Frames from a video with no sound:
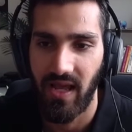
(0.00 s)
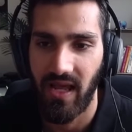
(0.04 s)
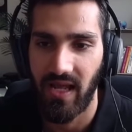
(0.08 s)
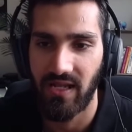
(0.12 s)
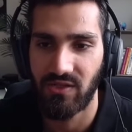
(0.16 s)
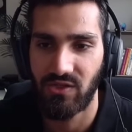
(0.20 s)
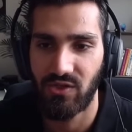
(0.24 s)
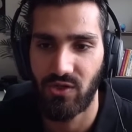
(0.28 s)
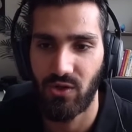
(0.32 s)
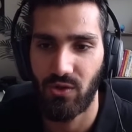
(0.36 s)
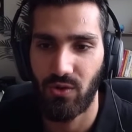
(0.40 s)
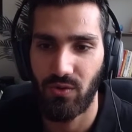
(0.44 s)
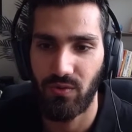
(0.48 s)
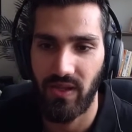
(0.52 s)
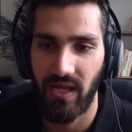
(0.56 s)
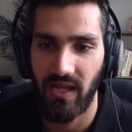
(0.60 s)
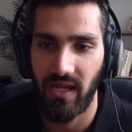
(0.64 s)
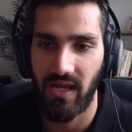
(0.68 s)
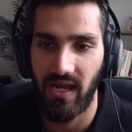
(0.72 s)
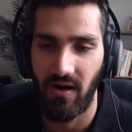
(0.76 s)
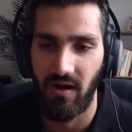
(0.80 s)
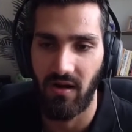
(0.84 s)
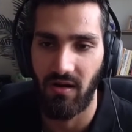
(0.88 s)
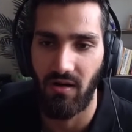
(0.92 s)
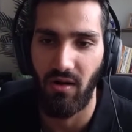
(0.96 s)
And so
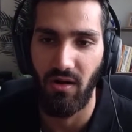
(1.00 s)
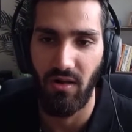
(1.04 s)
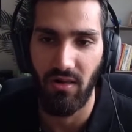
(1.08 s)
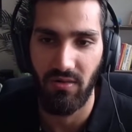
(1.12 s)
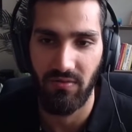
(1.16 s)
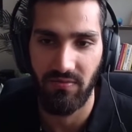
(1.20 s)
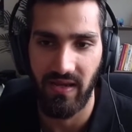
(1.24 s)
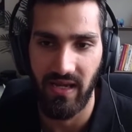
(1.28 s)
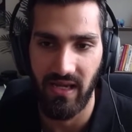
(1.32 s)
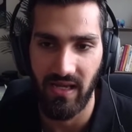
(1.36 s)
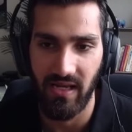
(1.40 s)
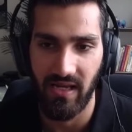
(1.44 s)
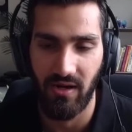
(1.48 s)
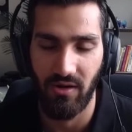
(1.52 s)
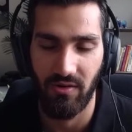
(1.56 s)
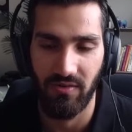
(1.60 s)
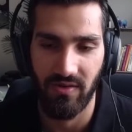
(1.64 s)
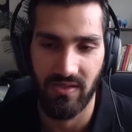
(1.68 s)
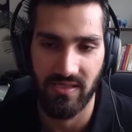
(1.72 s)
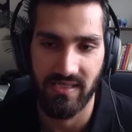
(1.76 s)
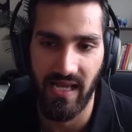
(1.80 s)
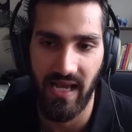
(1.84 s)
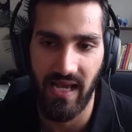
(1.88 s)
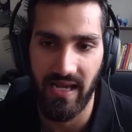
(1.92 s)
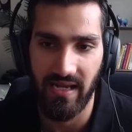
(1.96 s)
they are all waiting on
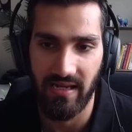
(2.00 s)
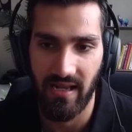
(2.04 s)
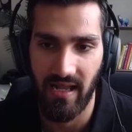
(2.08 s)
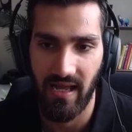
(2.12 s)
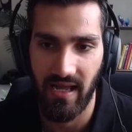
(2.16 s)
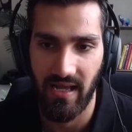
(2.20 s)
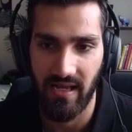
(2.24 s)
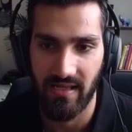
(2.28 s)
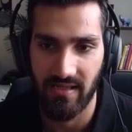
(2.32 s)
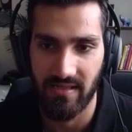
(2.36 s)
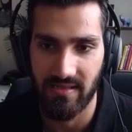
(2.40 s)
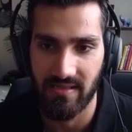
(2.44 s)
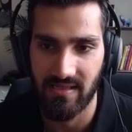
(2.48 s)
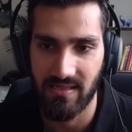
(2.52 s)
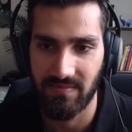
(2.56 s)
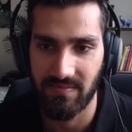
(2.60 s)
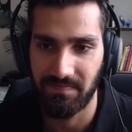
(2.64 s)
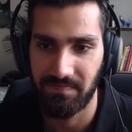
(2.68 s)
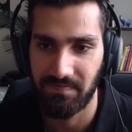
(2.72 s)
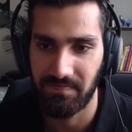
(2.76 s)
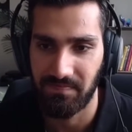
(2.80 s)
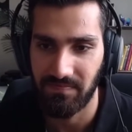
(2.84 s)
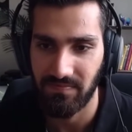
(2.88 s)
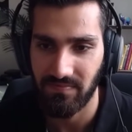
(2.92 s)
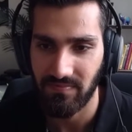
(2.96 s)
the sidelines,
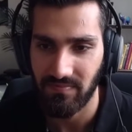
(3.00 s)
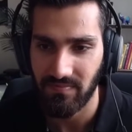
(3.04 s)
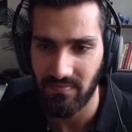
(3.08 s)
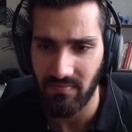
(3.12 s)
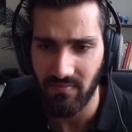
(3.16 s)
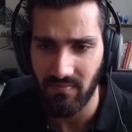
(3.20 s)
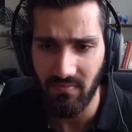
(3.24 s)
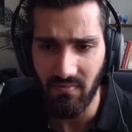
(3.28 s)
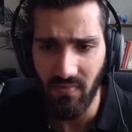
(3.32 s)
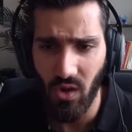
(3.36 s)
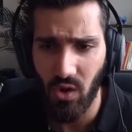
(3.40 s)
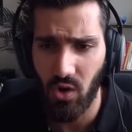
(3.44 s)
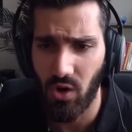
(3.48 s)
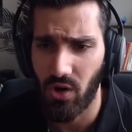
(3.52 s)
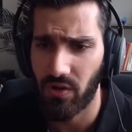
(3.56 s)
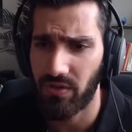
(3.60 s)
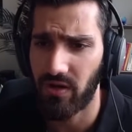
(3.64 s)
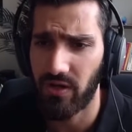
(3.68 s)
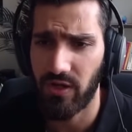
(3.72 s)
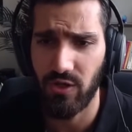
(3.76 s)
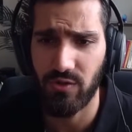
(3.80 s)
or they're